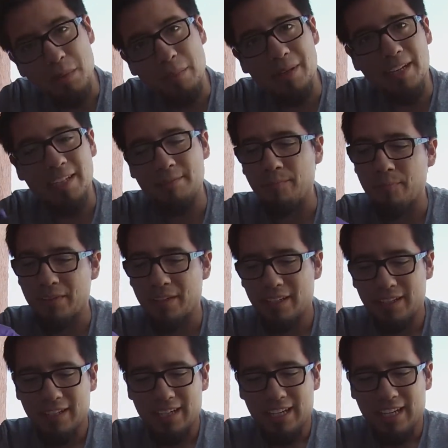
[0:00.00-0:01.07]
my mind.
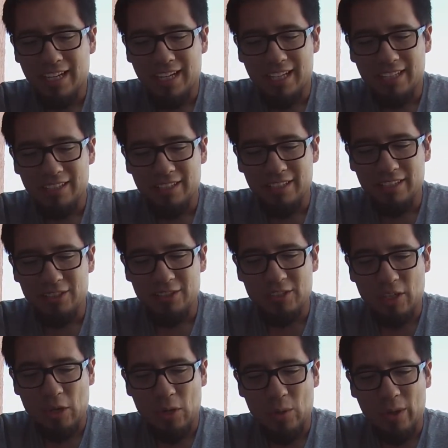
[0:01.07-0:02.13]

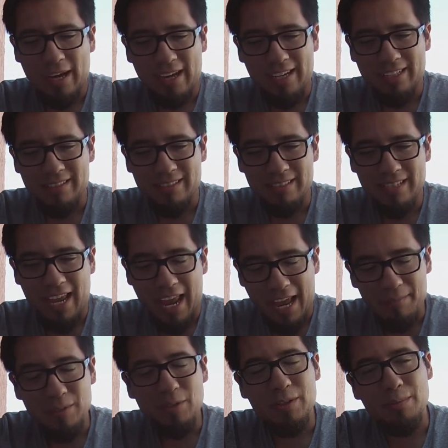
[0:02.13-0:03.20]
So I
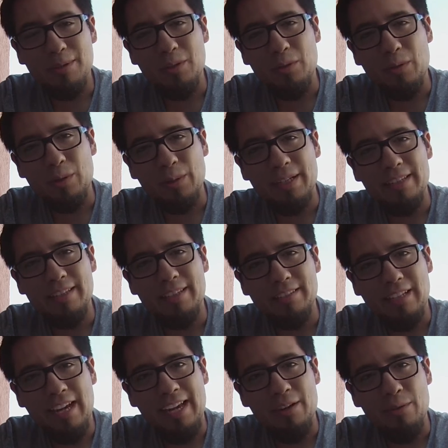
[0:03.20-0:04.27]
am going to be ordering the
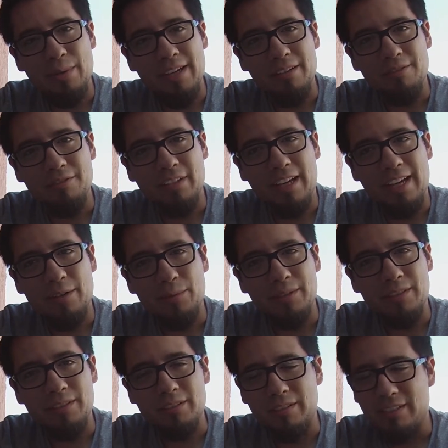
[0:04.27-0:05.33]
lightweight
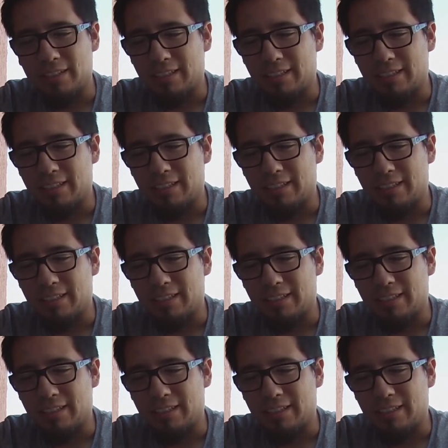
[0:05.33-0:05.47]
flywheel,